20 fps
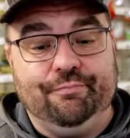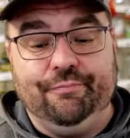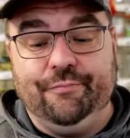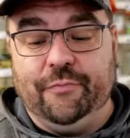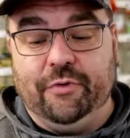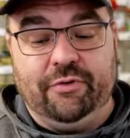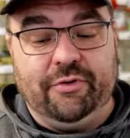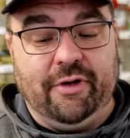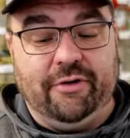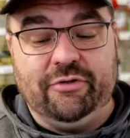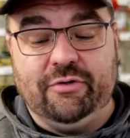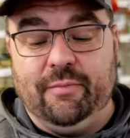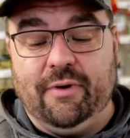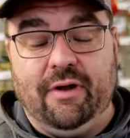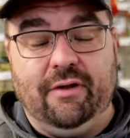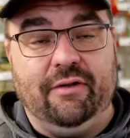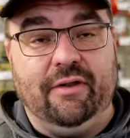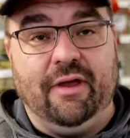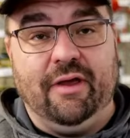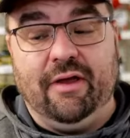You'll catch them
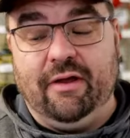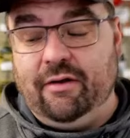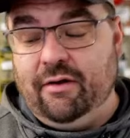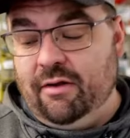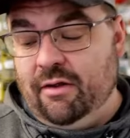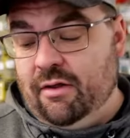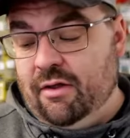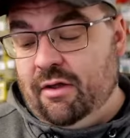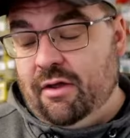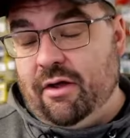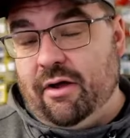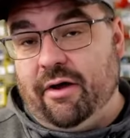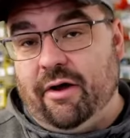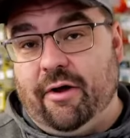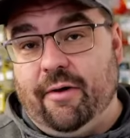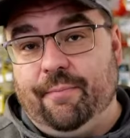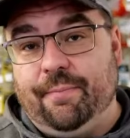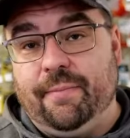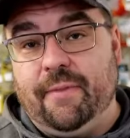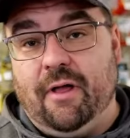on that.
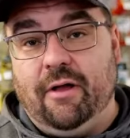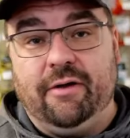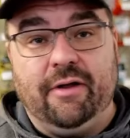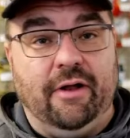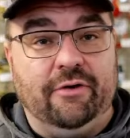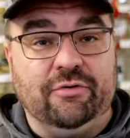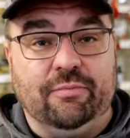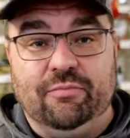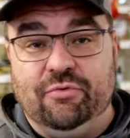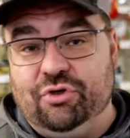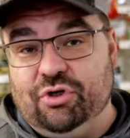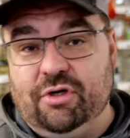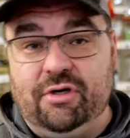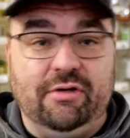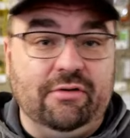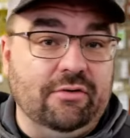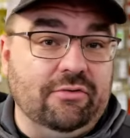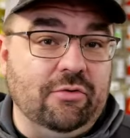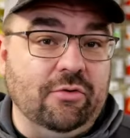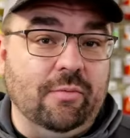I'll catch them
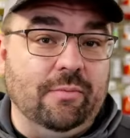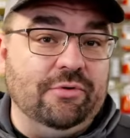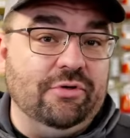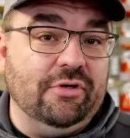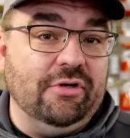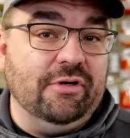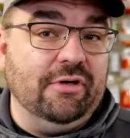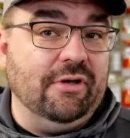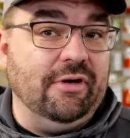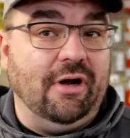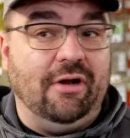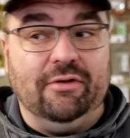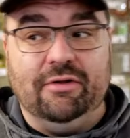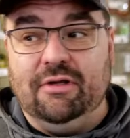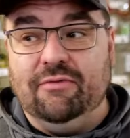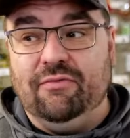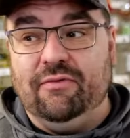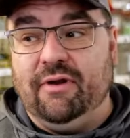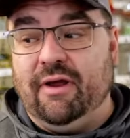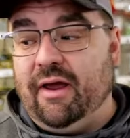jigging the tube jig, and I'll
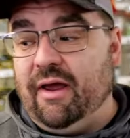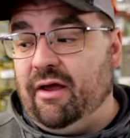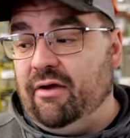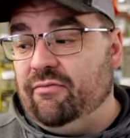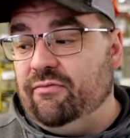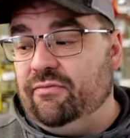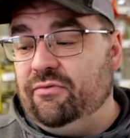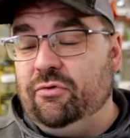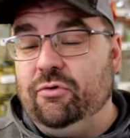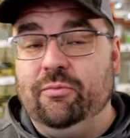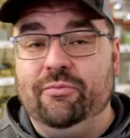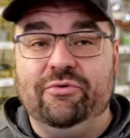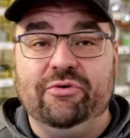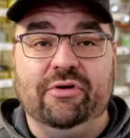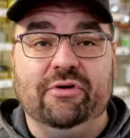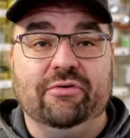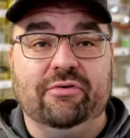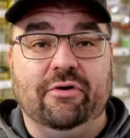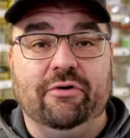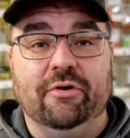even have tube
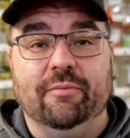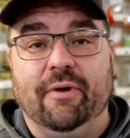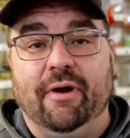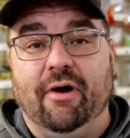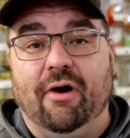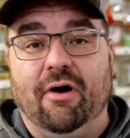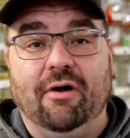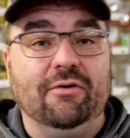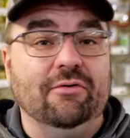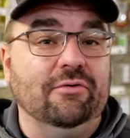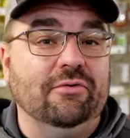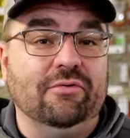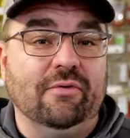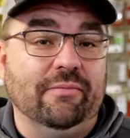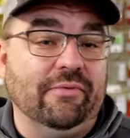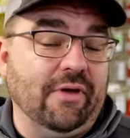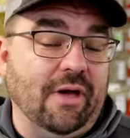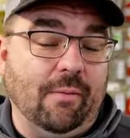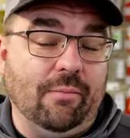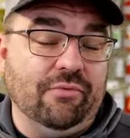jigs under my autos
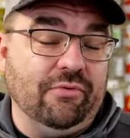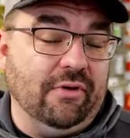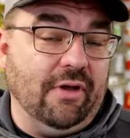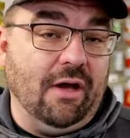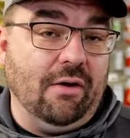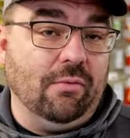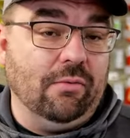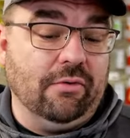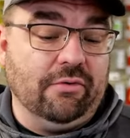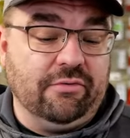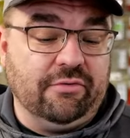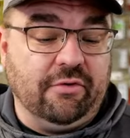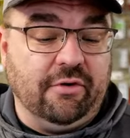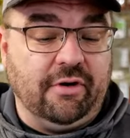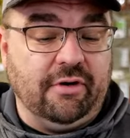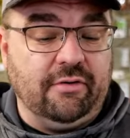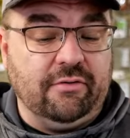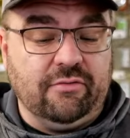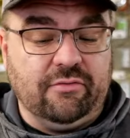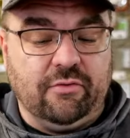sometimes, and that works
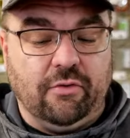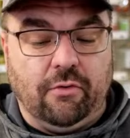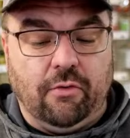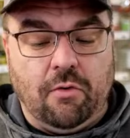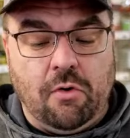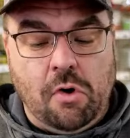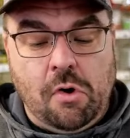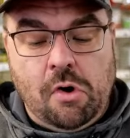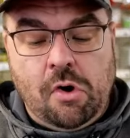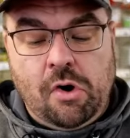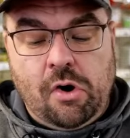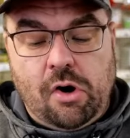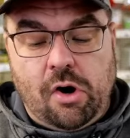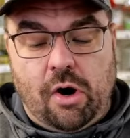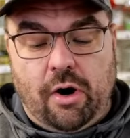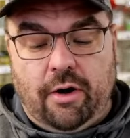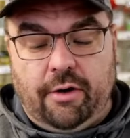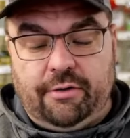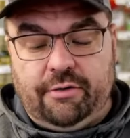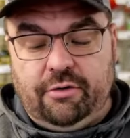great. So
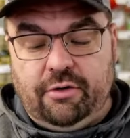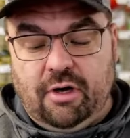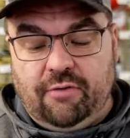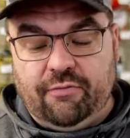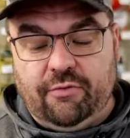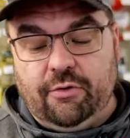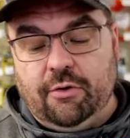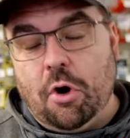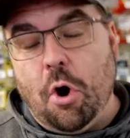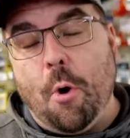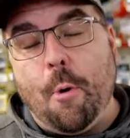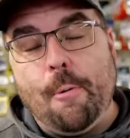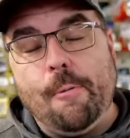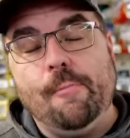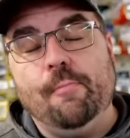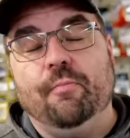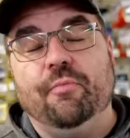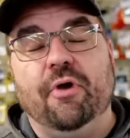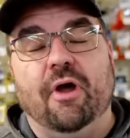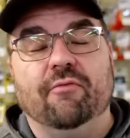you never
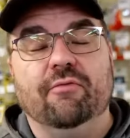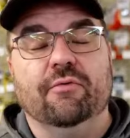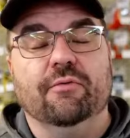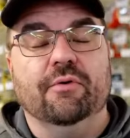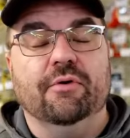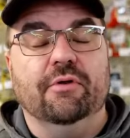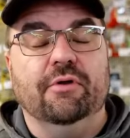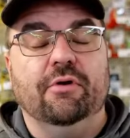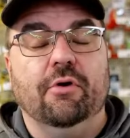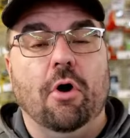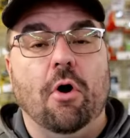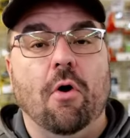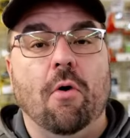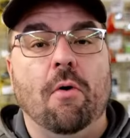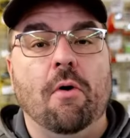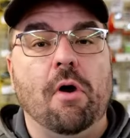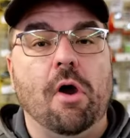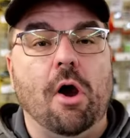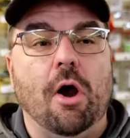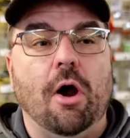really know.